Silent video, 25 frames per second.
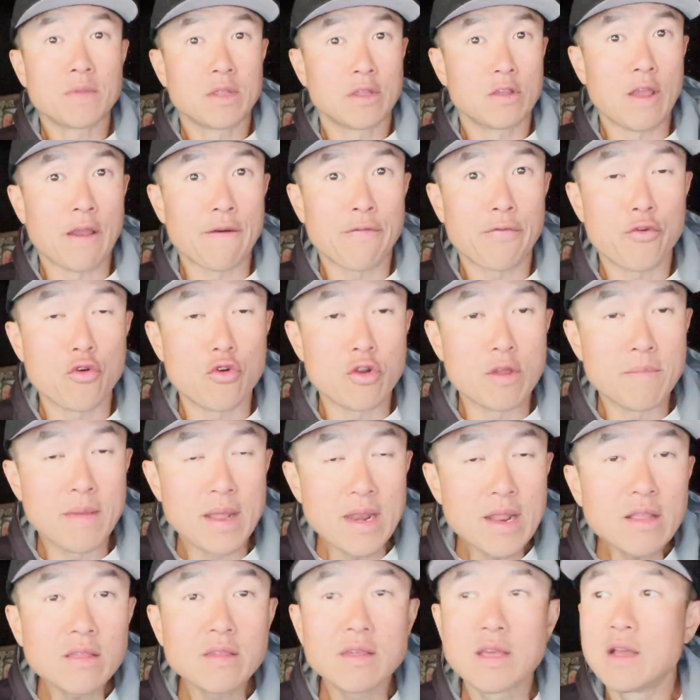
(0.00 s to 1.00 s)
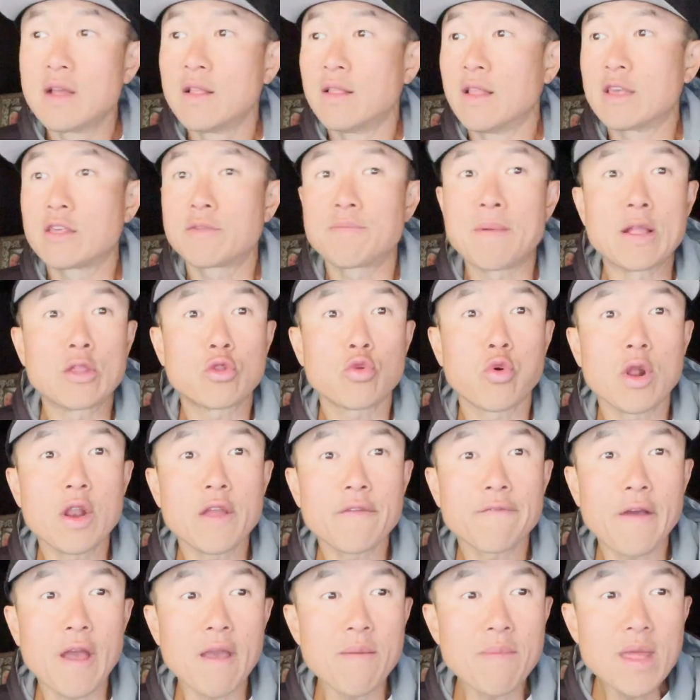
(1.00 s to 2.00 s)
you have 30 minutes, let's spend
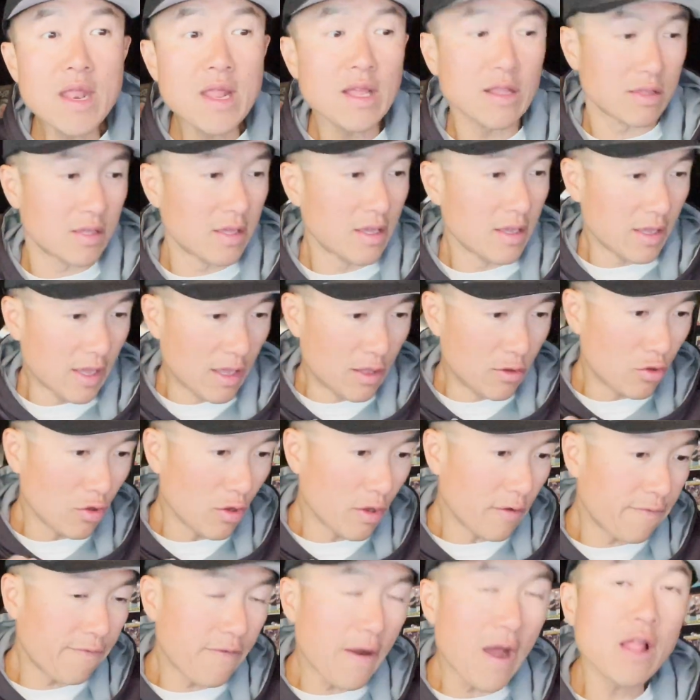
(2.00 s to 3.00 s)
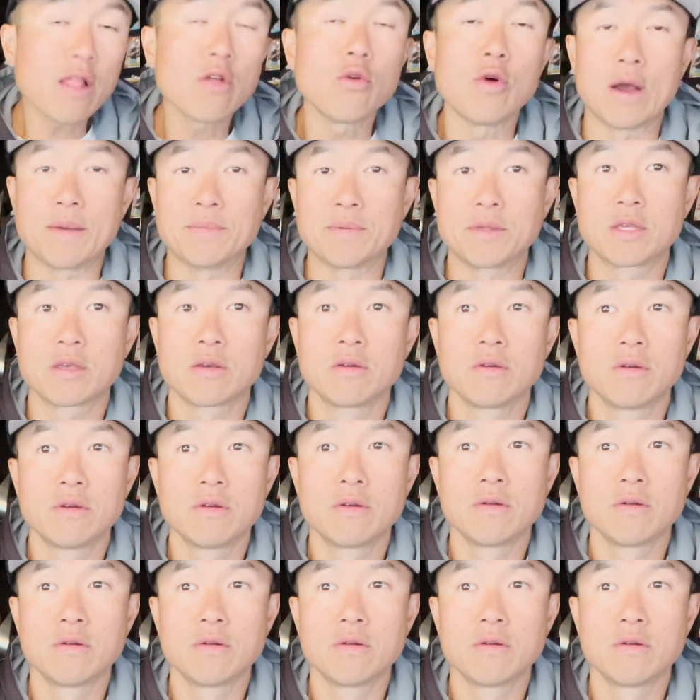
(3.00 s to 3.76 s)
25 minutes in doing follow ups